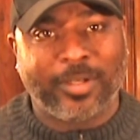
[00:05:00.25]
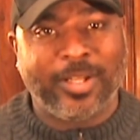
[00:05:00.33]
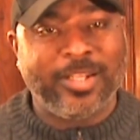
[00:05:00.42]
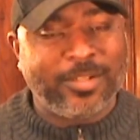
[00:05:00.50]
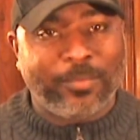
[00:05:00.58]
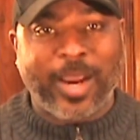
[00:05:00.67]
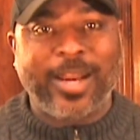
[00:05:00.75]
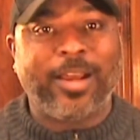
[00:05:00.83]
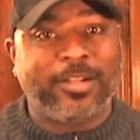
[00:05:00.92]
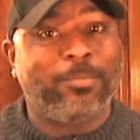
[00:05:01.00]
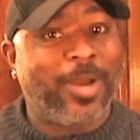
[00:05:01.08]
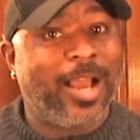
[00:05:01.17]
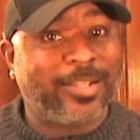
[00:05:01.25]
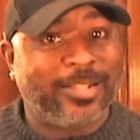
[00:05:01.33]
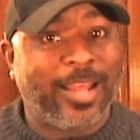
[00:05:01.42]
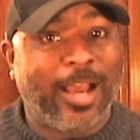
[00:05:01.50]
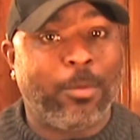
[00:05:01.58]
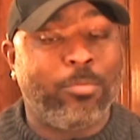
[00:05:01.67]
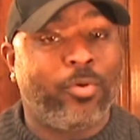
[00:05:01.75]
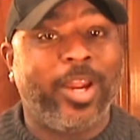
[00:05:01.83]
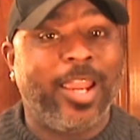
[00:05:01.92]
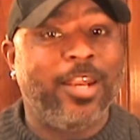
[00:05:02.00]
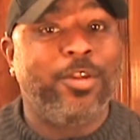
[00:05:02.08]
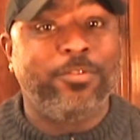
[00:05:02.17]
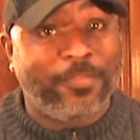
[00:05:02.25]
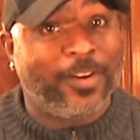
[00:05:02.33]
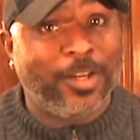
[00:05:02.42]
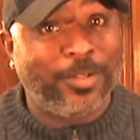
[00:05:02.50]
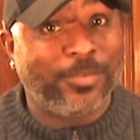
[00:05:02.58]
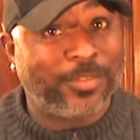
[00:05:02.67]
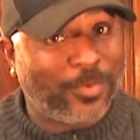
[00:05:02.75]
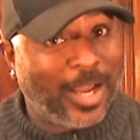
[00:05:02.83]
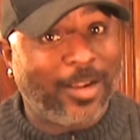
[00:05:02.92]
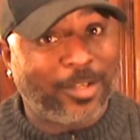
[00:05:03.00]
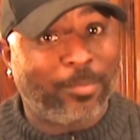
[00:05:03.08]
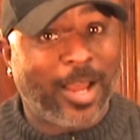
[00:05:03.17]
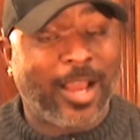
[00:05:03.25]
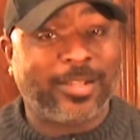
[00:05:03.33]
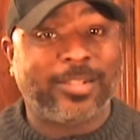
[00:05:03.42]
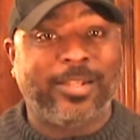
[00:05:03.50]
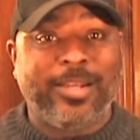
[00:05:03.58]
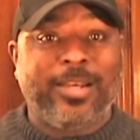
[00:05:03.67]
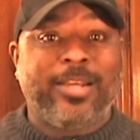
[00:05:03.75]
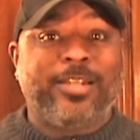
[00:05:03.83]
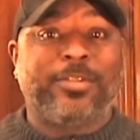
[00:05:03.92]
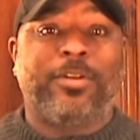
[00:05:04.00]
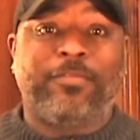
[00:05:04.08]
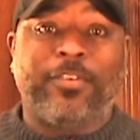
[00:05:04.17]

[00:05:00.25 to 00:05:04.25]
These are right out the box now, brand new phones, right out the box. So the